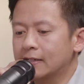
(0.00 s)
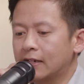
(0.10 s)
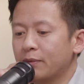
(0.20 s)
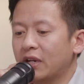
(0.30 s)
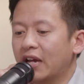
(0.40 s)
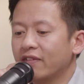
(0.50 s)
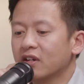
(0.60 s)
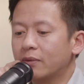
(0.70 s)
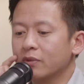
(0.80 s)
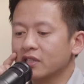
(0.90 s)
I mean, having
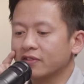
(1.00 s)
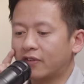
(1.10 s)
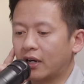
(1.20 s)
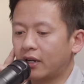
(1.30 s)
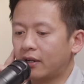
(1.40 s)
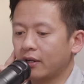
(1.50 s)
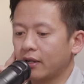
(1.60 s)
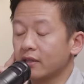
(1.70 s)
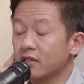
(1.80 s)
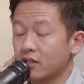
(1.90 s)
come this far
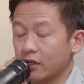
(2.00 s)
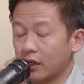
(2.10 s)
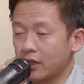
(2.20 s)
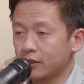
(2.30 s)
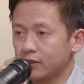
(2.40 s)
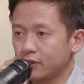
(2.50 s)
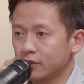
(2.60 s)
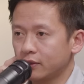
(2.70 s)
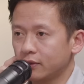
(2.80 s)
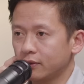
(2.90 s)
at this young
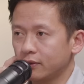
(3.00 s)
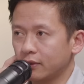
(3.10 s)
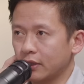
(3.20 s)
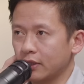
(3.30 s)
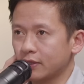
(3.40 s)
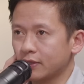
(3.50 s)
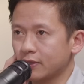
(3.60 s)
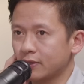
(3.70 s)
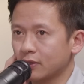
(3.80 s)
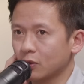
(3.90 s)
age
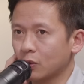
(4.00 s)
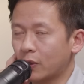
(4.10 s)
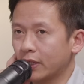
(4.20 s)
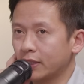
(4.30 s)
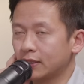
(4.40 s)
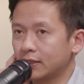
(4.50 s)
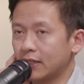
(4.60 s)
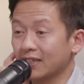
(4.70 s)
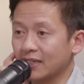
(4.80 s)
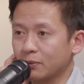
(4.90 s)
is quite
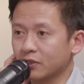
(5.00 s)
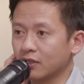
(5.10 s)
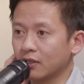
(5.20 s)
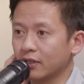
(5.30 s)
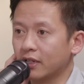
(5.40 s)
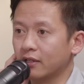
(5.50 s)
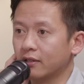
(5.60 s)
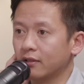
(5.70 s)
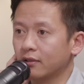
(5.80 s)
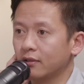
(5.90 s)
exceptional.
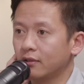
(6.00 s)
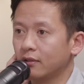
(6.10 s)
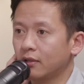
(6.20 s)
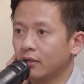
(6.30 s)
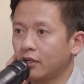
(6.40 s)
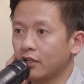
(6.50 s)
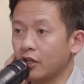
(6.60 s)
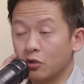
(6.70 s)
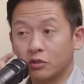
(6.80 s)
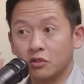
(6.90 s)
And
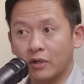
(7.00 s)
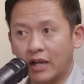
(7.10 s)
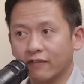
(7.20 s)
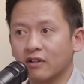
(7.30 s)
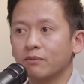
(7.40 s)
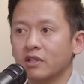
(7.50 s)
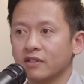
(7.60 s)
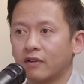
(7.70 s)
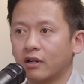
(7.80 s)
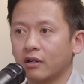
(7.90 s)
in order to have come this
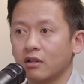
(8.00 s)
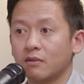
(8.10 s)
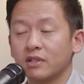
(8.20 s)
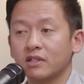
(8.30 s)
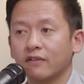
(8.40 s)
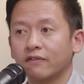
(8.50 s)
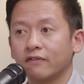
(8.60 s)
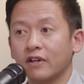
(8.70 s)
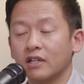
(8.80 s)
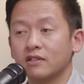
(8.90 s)
far, you must have
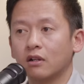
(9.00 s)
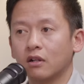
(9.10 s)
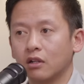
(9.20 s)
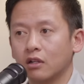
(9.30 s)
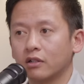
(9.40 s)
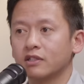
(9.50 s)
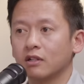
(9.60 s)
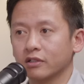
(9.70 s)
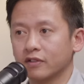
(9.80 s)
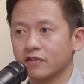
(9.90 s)
faced lots and
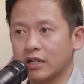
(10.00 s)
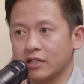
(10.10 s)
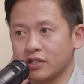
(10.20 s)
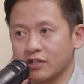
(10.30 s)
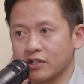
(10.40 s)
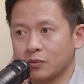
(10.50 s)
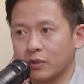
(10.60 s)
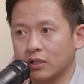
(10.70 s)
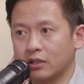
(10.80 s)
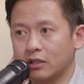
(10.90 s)
lots of challenges as
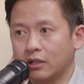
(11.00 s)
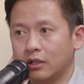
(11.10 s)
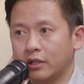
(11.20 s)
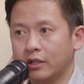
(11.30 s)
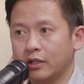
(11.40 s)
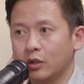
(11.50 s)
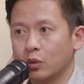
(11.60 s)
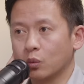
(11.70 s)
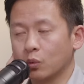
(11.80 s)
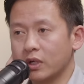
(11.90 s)
well,
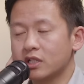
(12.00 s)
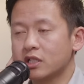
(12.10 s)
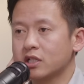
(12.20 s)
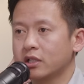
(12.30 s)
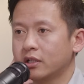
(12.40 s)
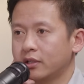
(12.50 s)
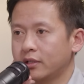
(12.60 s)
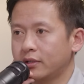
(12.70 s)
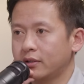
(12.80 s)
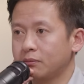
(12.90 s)
which
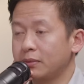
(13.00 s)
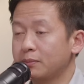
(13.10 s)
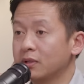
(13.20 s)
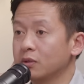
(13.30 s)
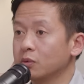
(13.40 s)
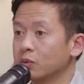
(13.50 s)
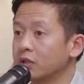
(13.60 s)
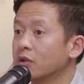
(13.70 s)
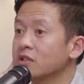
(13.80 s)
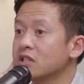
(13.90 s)
people
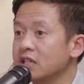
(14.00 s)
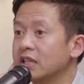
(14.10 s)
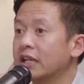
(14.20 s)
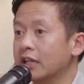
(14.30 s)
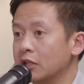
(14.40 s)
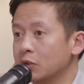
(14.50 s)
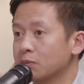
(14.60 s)
would not see that in you.